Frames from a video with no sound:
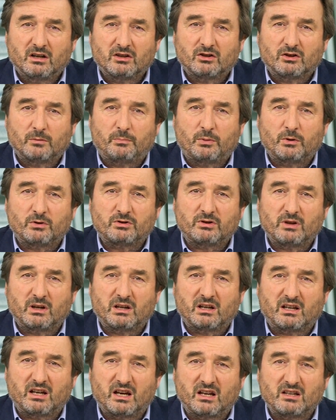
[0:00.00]
to
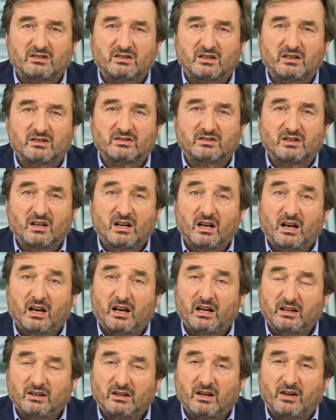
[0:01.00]
pursuing cases
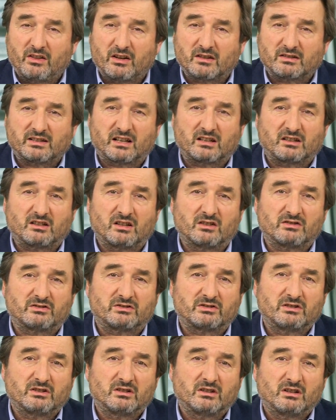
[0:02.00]
in other
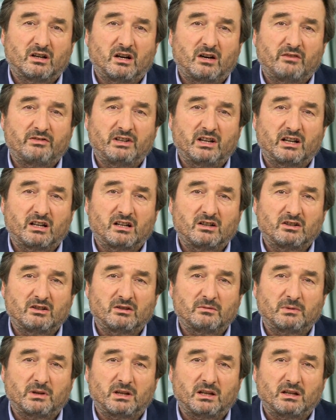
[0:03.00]
sectors of the
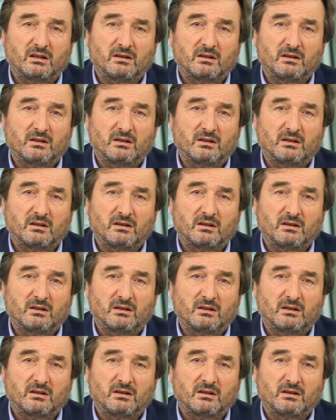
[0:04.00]
economy.